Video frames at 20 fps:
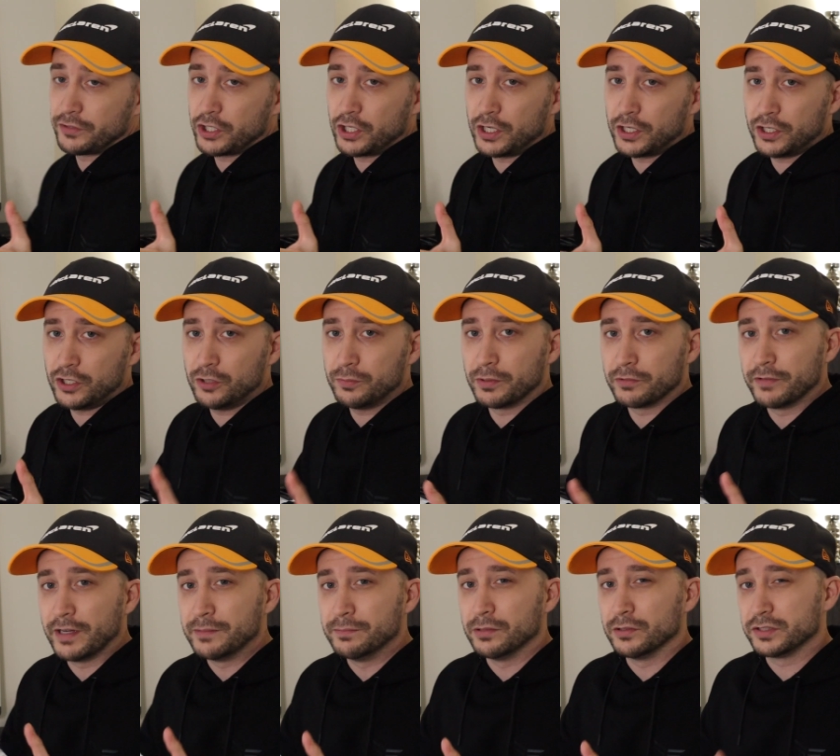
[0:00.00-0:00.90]
Ricciardo, but
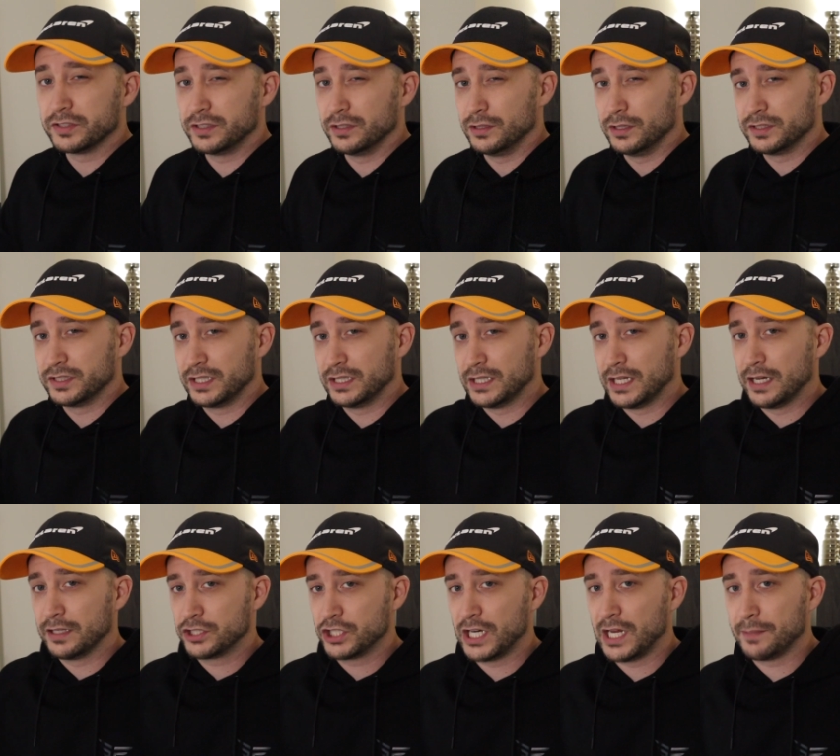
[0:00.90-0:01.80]
Red Bull still isn't in
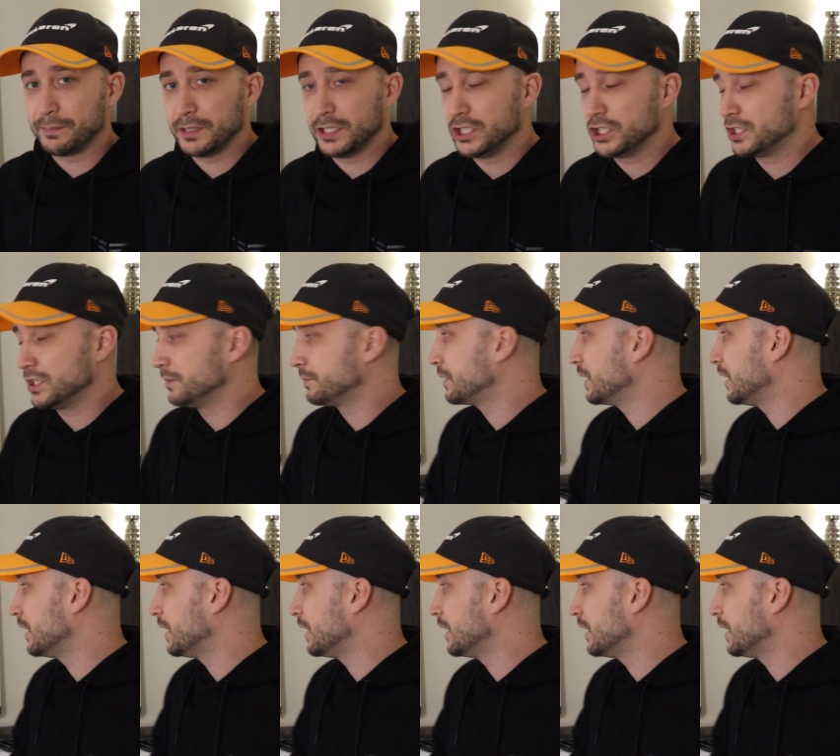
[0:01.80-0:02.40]
that championship